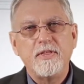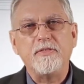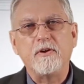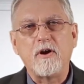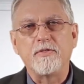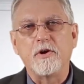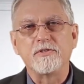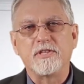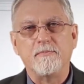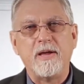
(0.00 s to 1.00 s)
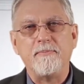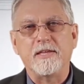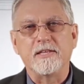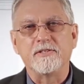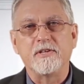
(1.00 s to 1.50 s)
Then there are those that might
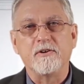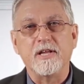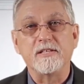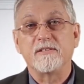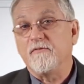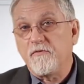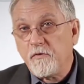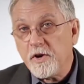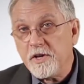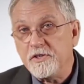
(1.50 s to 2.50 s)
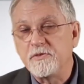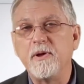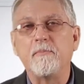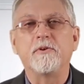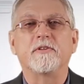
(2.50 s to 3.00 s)
be considered as fringe
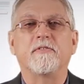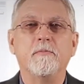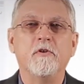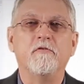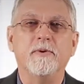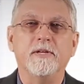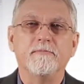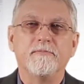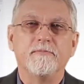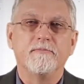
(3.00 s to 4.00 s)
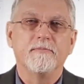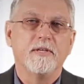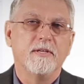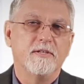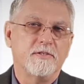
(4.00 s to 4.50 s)
members of the movement.
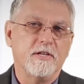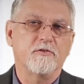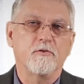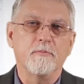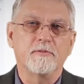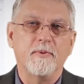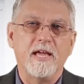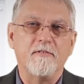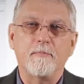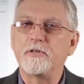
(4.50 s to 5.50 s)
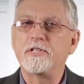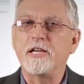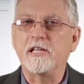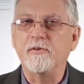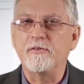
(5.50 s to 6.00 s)
Such groups may have a
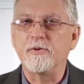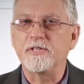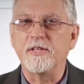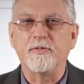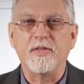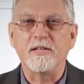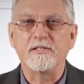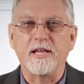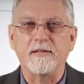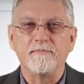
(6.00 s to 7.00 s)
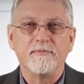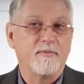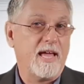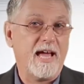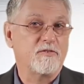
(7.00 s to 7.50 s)
particular interest in things like
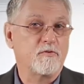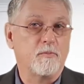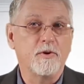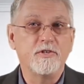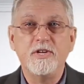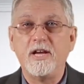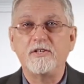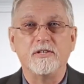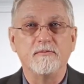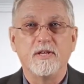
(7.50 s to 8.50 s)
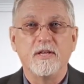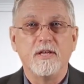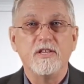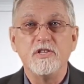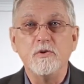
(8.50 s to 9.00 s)
astral projection,
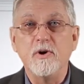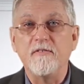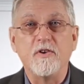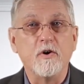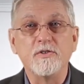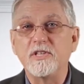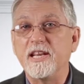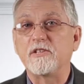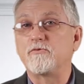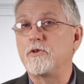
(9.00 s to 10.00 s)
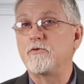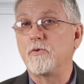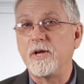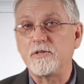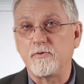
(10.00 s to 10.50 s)
UFOs and
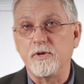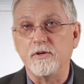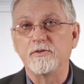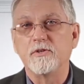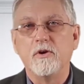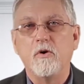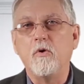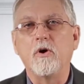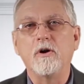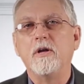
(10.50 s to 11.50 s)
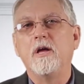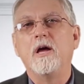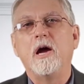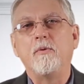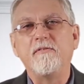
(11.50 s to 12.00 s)
extraterrestrials, or
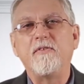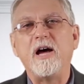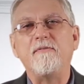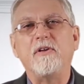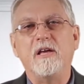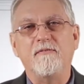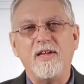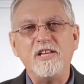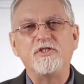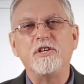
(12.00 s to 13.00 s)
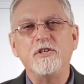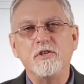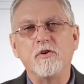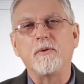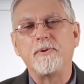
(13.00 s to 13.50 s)
a revival of ancient
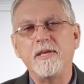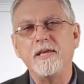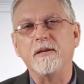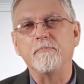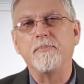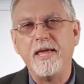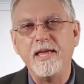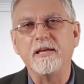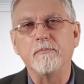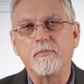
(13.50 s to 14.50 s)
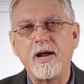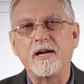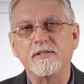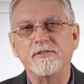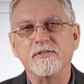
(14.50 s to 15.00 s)
European pagan
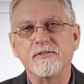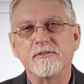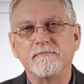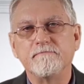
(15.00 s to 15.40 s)
practices.